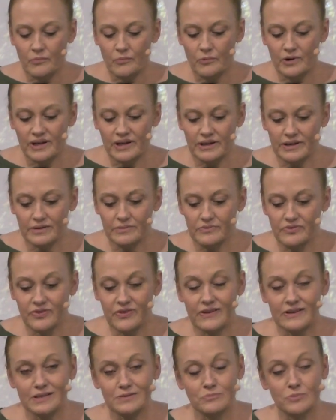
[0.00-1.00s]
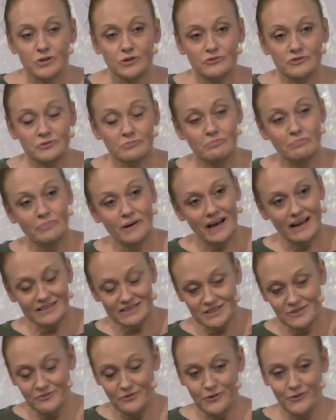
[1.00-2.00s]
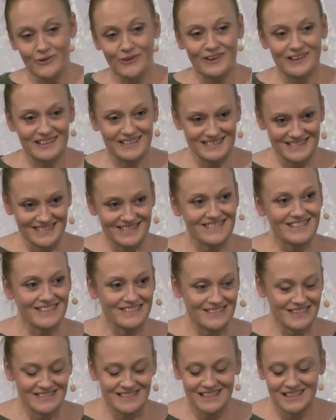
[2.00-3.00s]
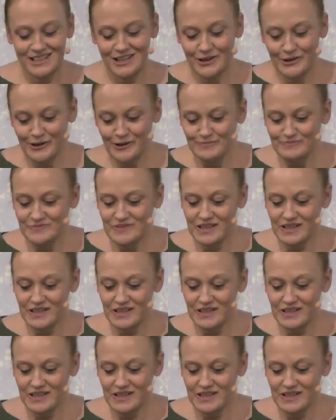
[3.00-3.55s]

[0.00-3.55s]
We then moved back to Florida, to here